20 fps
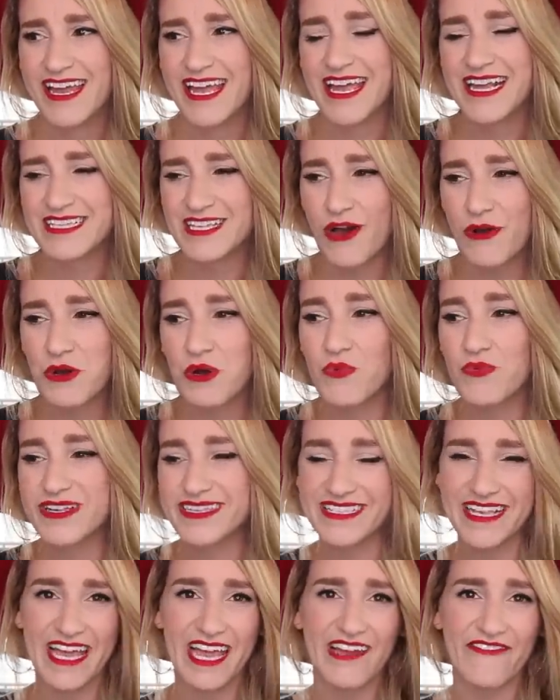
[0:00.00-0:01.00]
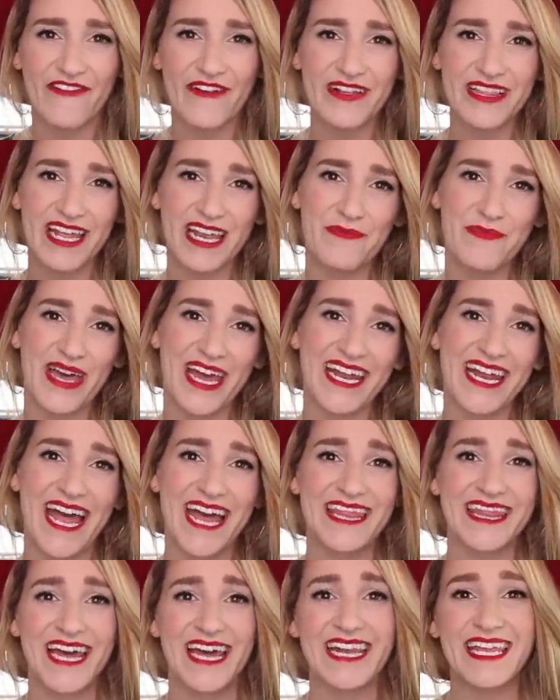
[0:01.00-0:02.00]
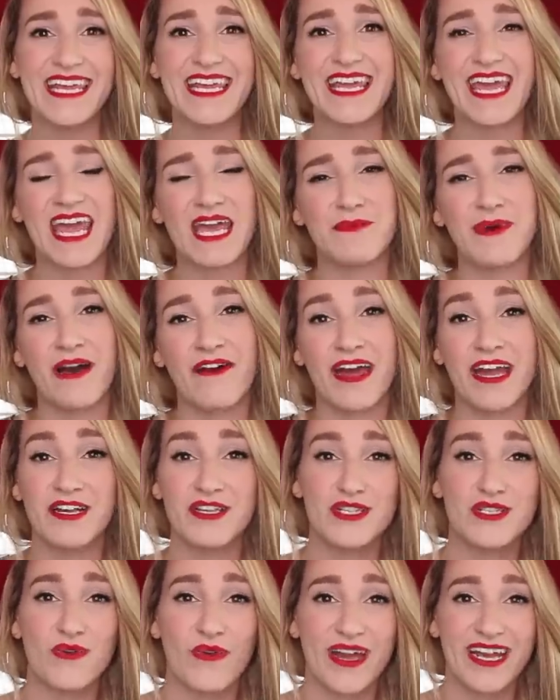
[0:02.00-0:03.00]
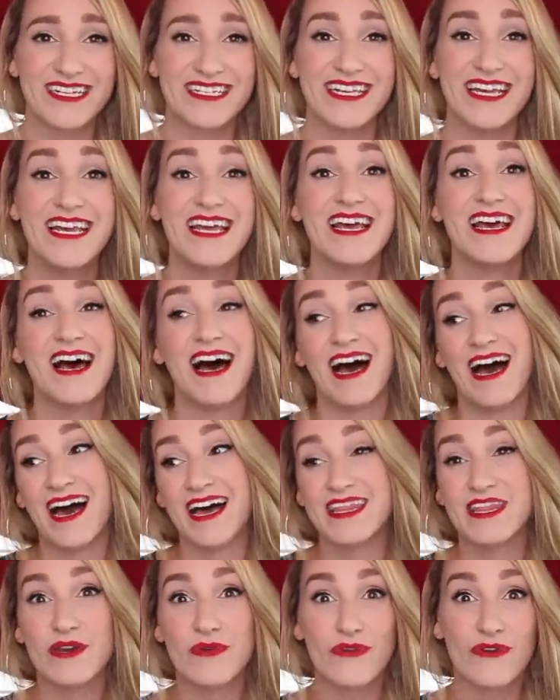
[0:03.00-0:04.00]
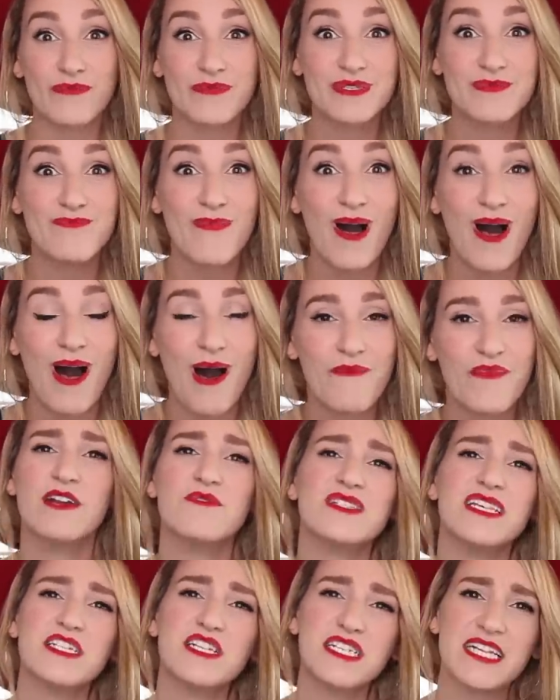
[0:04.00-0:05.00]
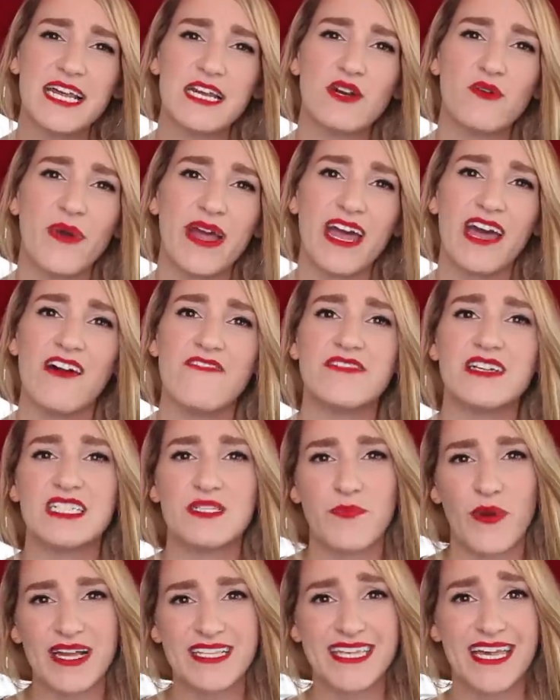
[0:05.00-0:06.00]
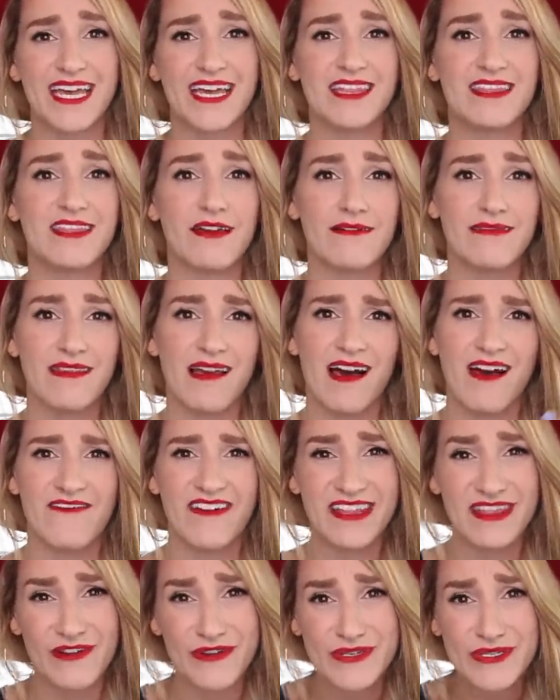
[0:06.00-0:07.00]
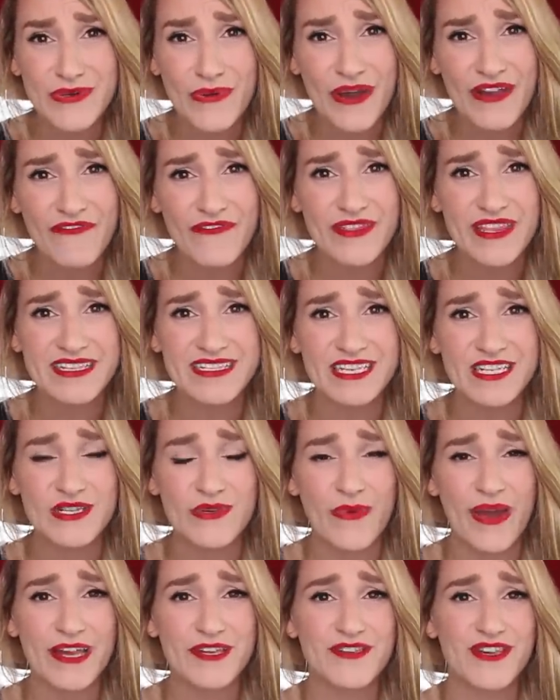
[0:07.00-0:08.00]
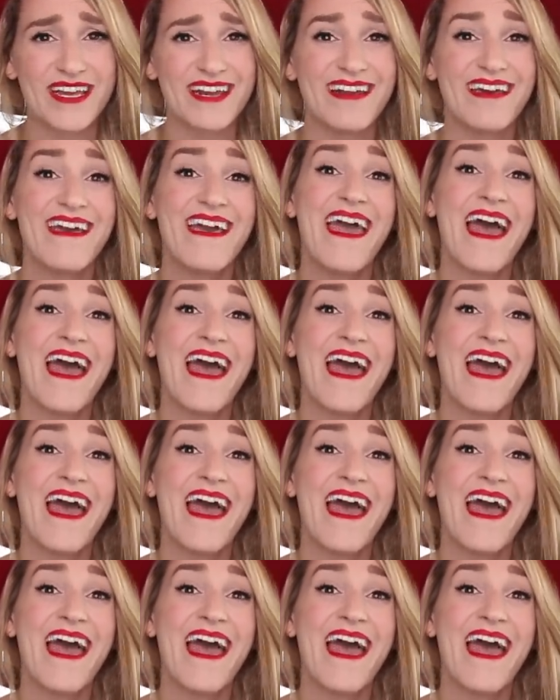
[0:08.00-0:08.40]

his uncle was singing for a little bit, and then he came out and joined the groom's mom. And it was such a tender way of expressing their love and their joy for the situation,